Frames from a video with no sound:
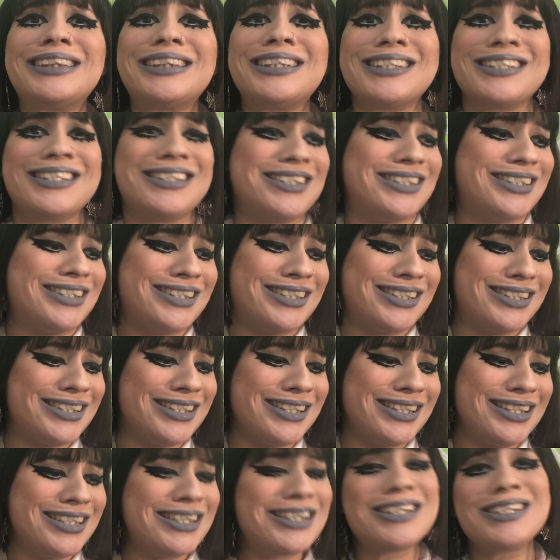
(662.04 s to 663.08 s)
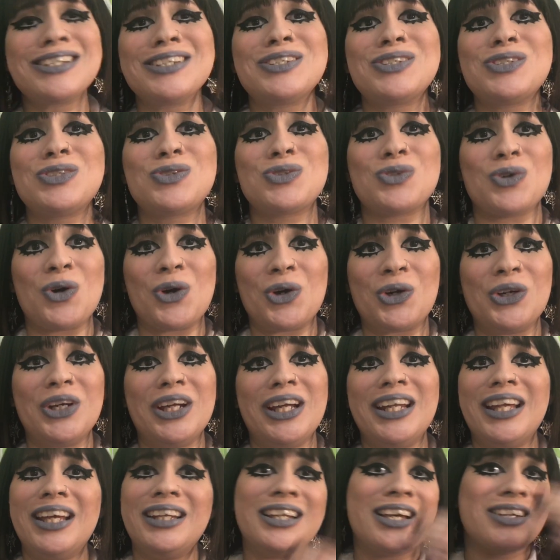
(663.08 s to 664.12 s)
this story.
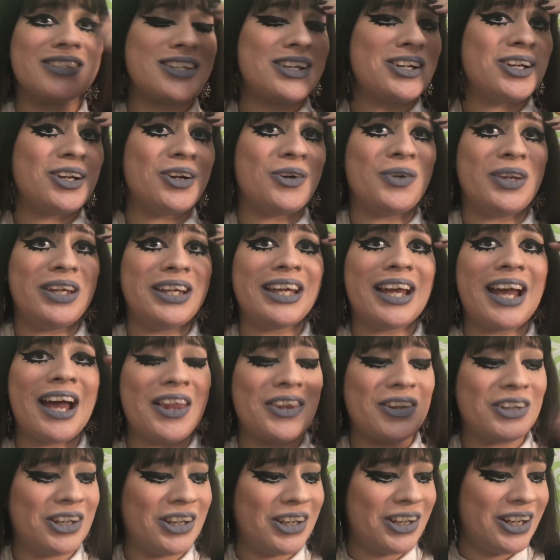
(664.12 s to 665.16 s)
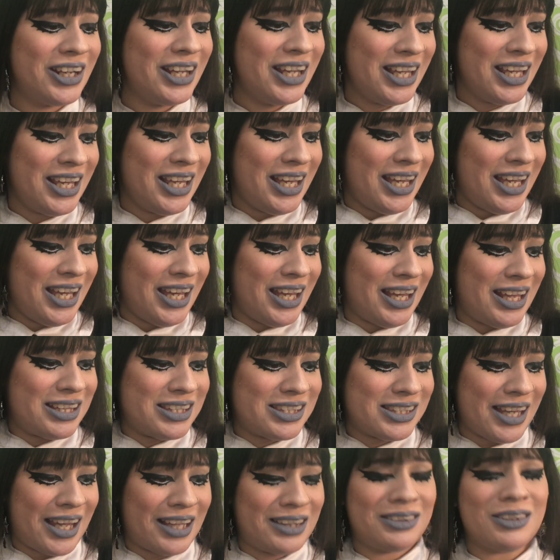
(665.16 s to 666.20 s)
It doesn't go together.
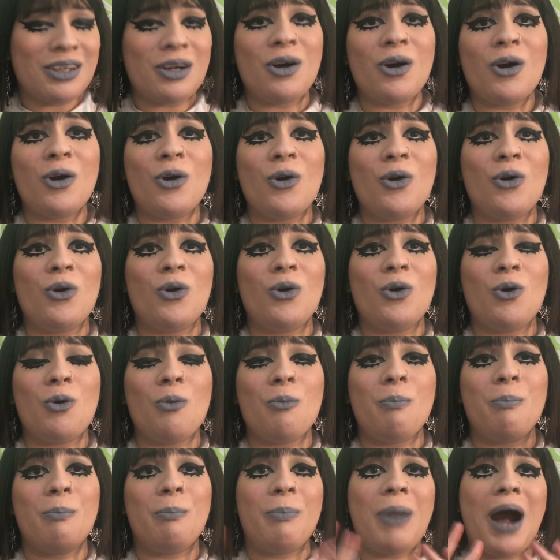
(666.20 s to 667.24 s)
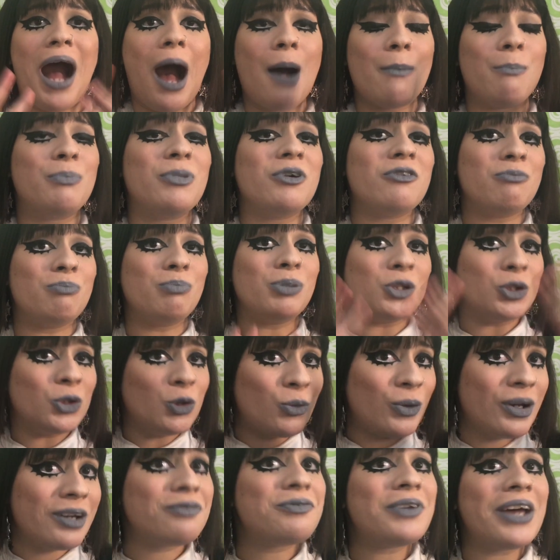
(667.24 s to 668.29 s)
It's like the whole pop of
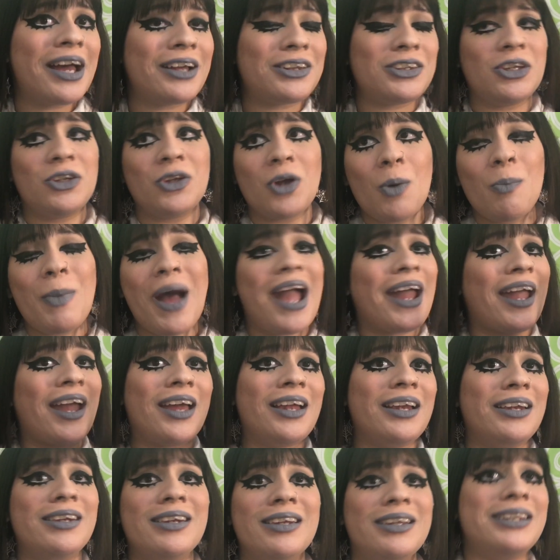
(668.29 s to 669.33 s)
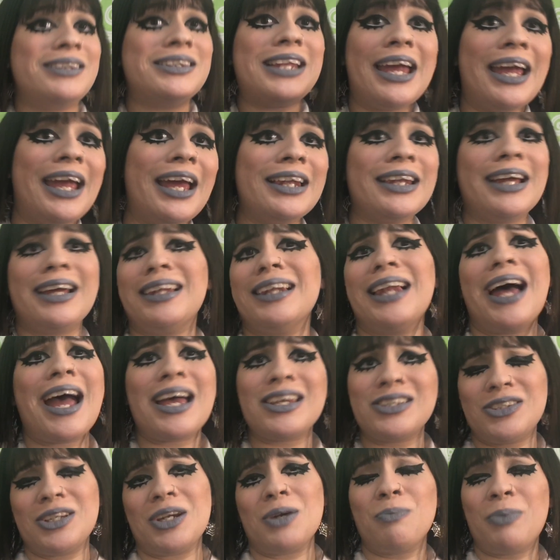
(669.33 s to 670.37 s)
blue effect, you know, back in the day, like
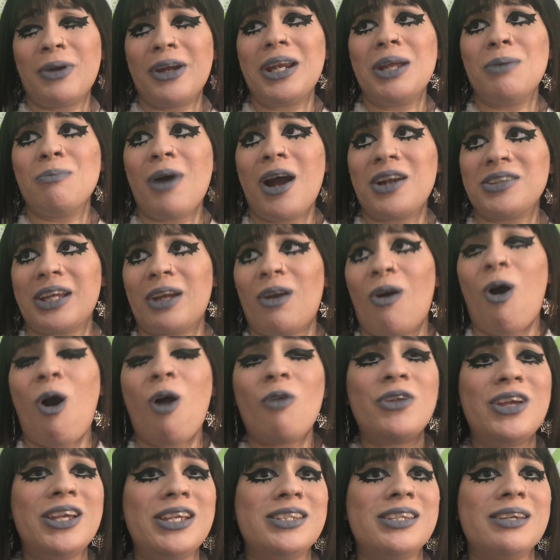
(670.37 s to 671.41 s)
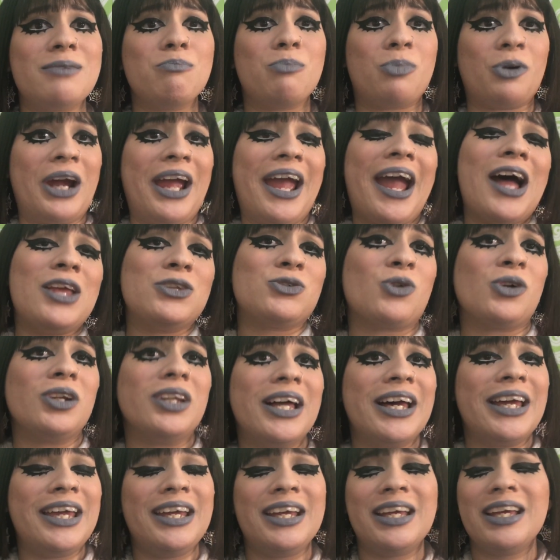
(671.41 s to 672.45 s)
last year pretty much, like all these brands were
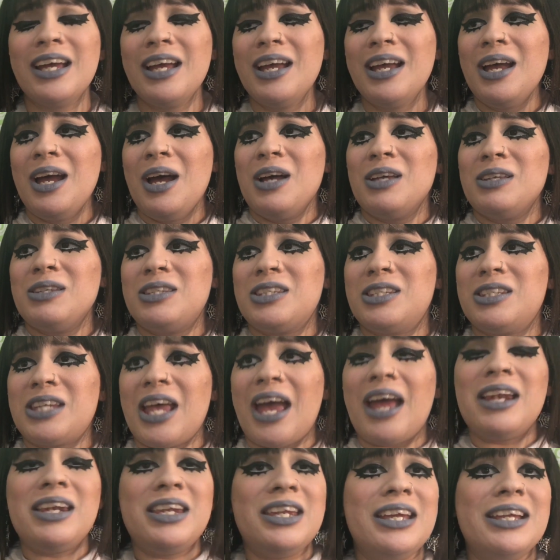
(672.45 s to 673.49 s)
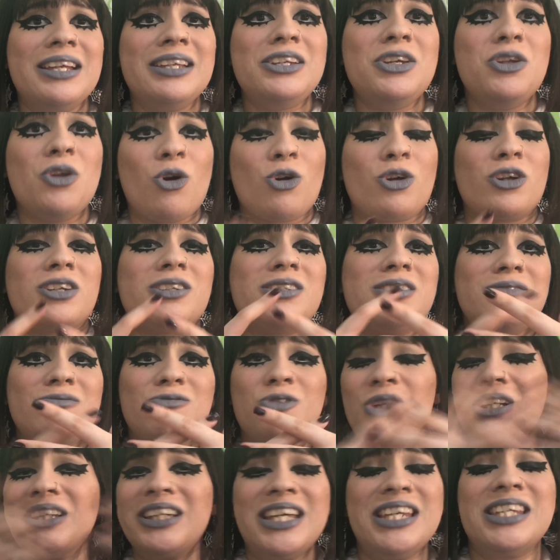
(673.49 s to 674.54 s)
like sending, you know,
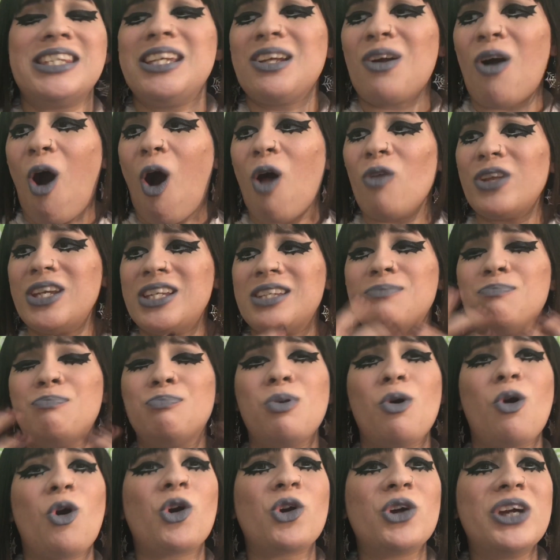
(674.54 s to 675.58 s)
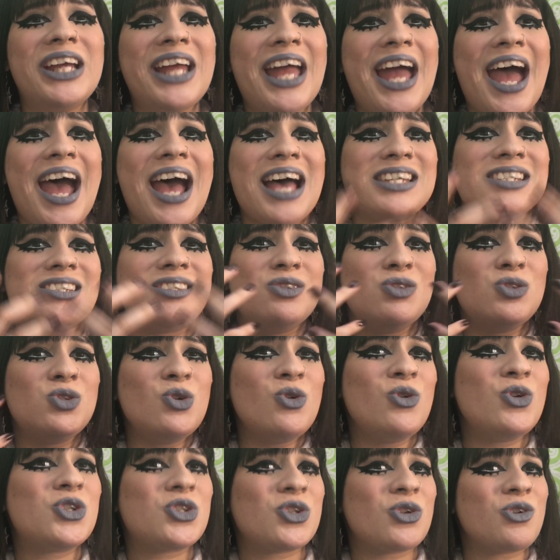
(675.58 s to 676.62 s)
releasing all these boring ass
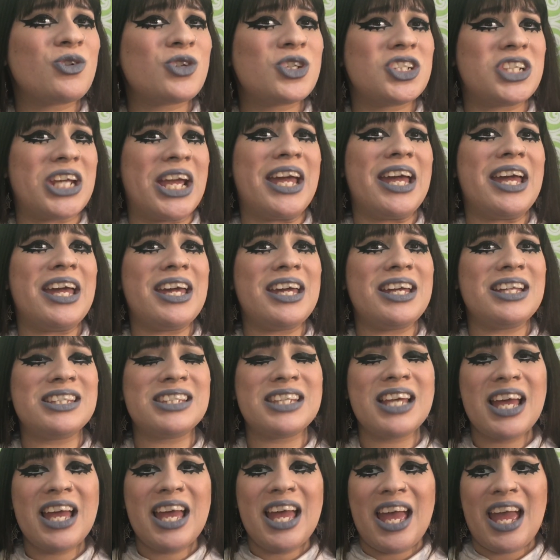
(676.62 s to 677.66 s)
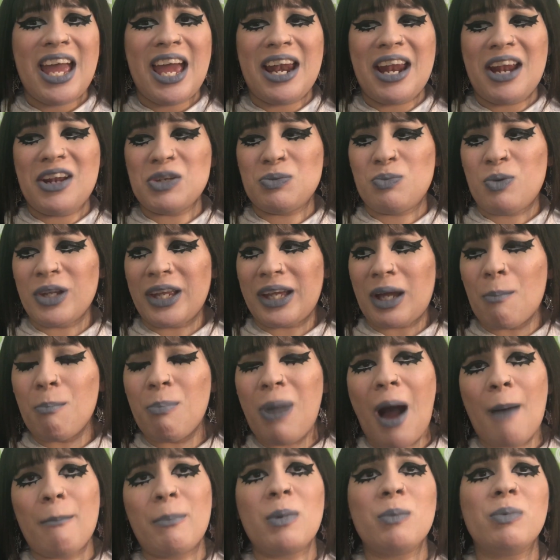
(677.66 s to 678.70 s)
neutral shades, and they just put like a
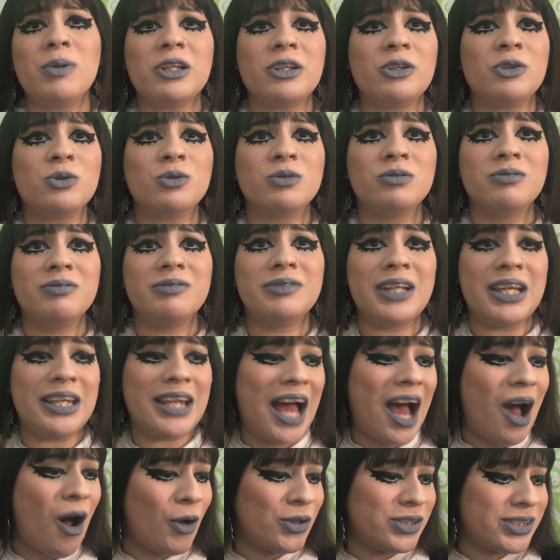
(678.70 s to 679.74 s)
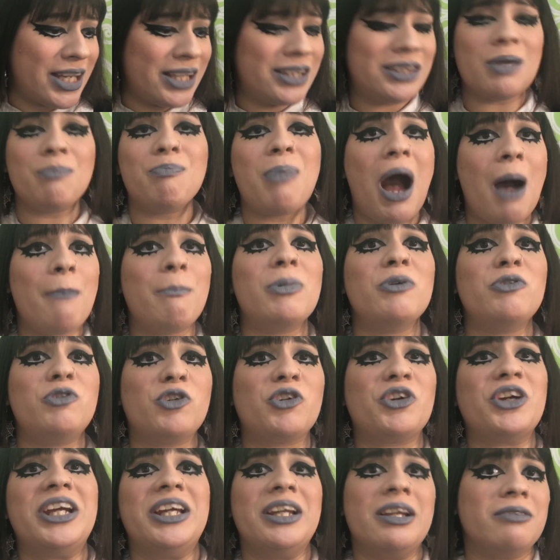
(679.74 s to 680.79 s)
pop of blue. And now it's like the pop of
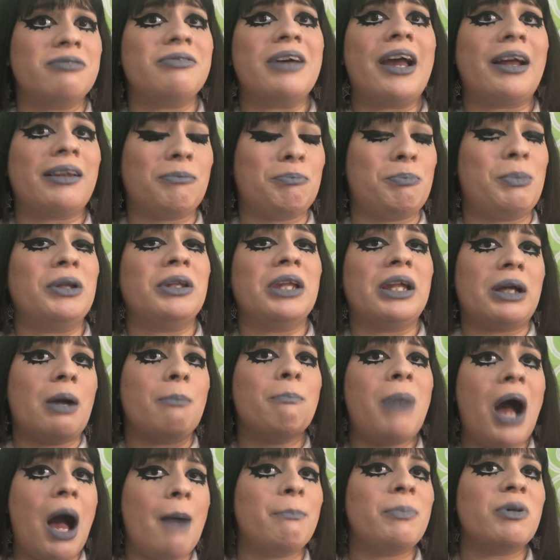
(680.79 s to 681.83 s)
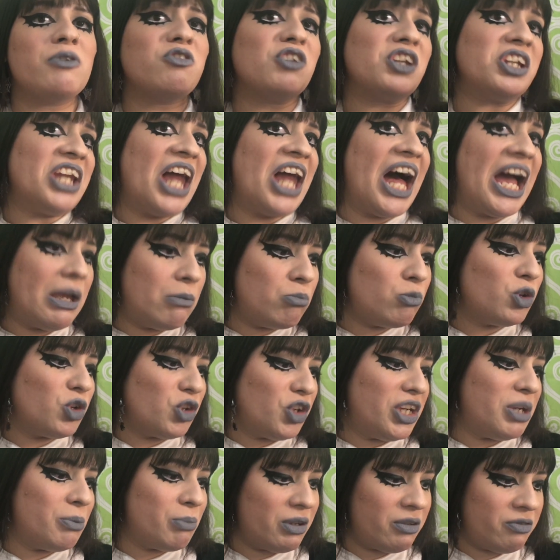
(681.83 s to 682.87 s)
green effect, but like a pop of lime
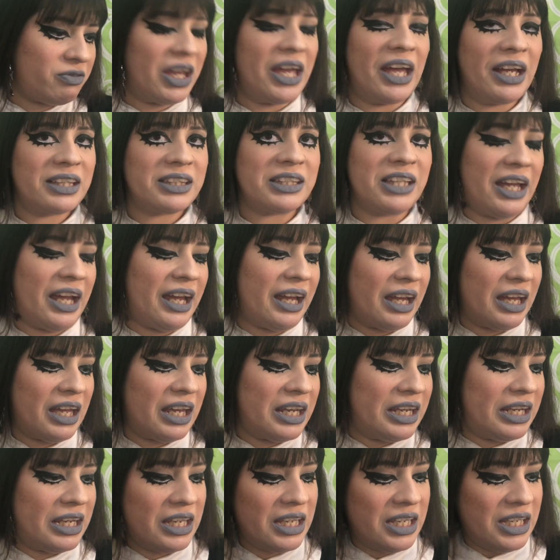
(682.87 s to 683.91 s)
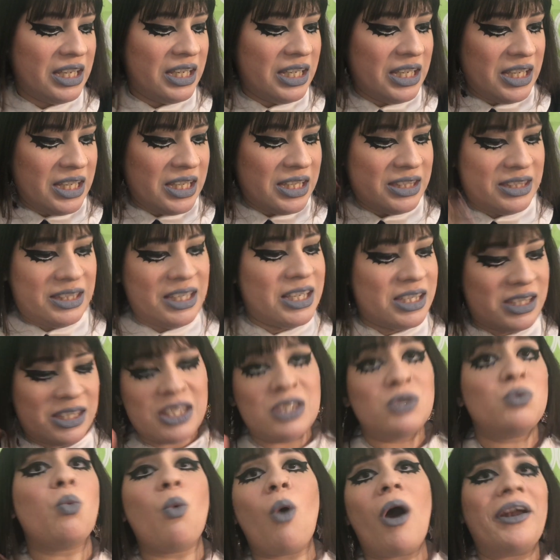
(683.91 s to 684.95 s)
green effect. And this
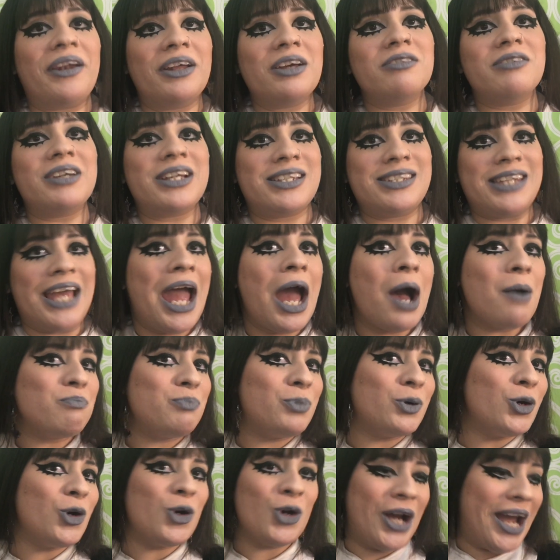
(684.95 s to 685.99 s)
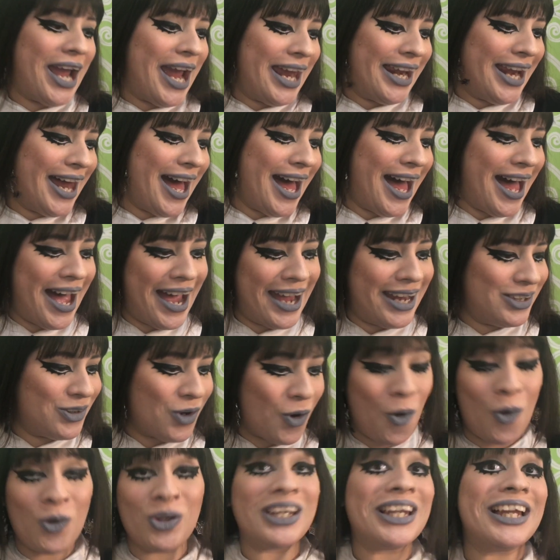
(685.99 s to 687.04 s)
is one of example, and I
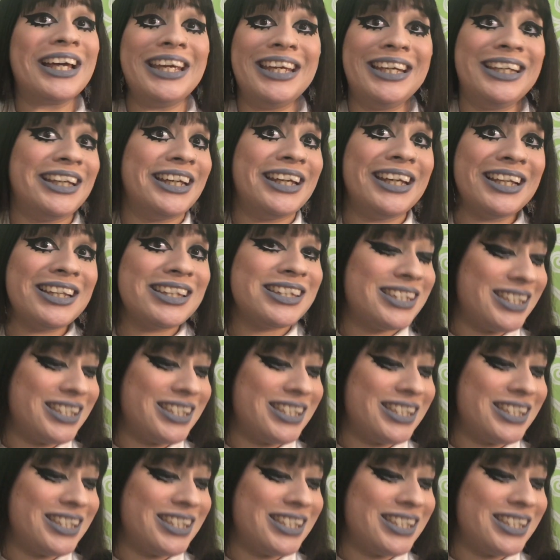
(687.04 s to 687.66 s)
don't like it.